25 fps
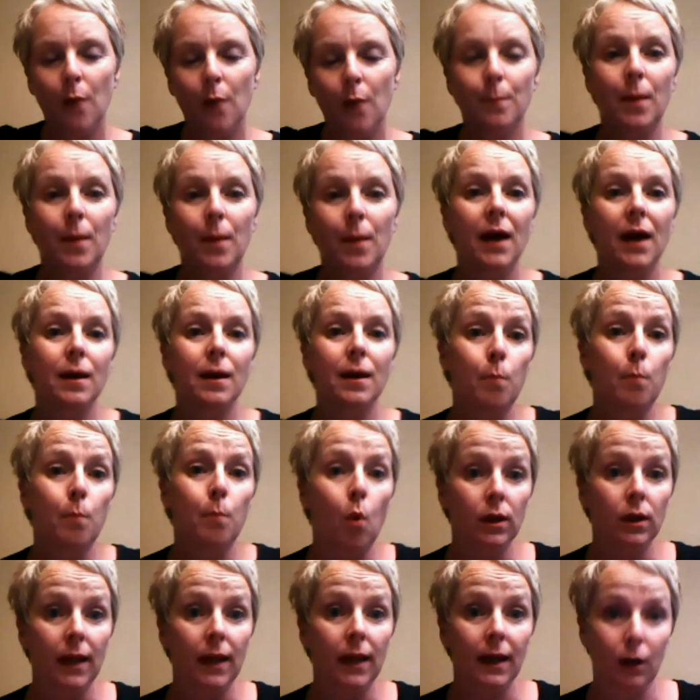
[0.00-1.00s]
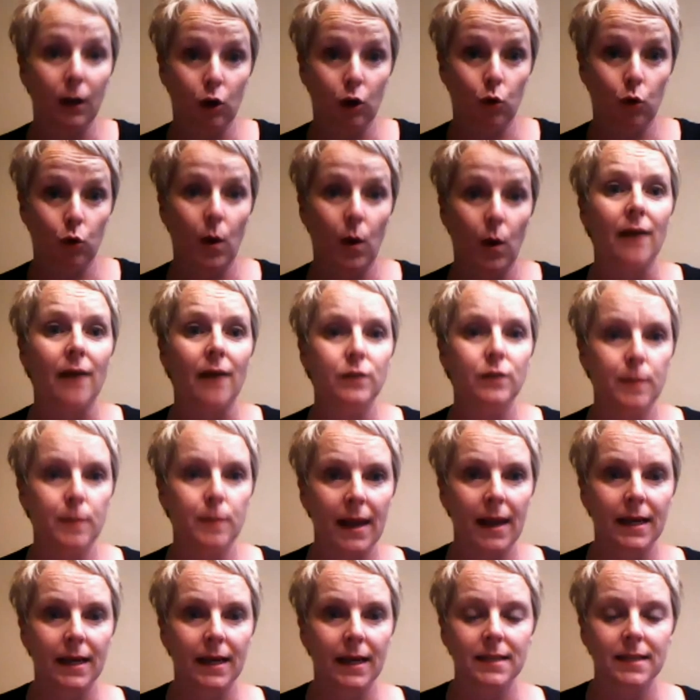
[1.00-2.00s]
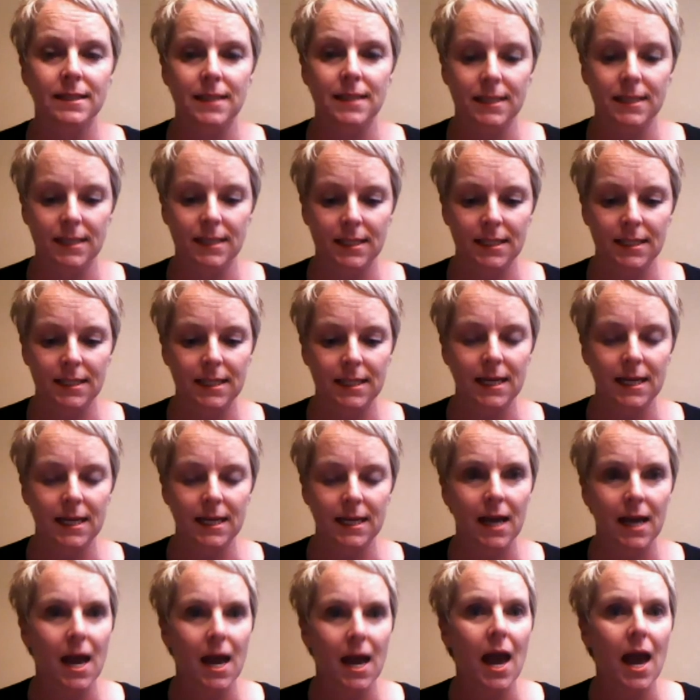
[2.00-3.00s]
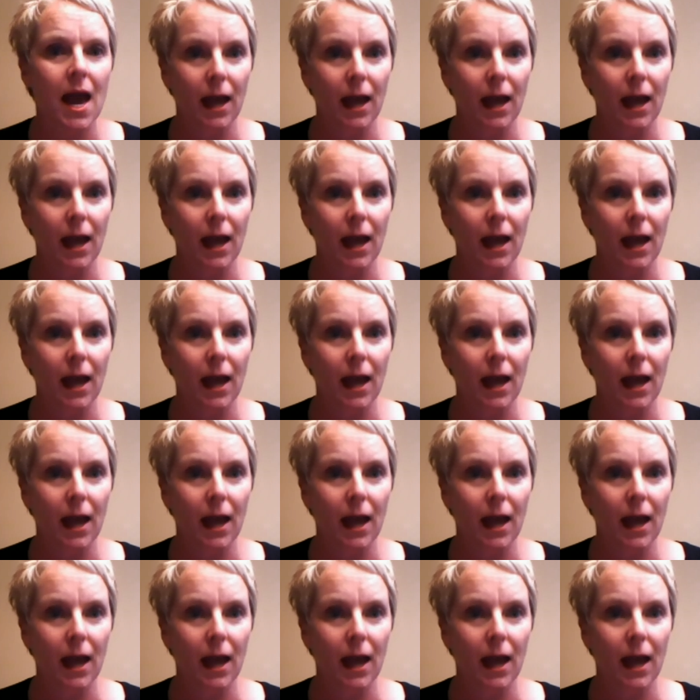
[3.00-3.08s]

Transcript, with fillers: but more like a craft paint consistency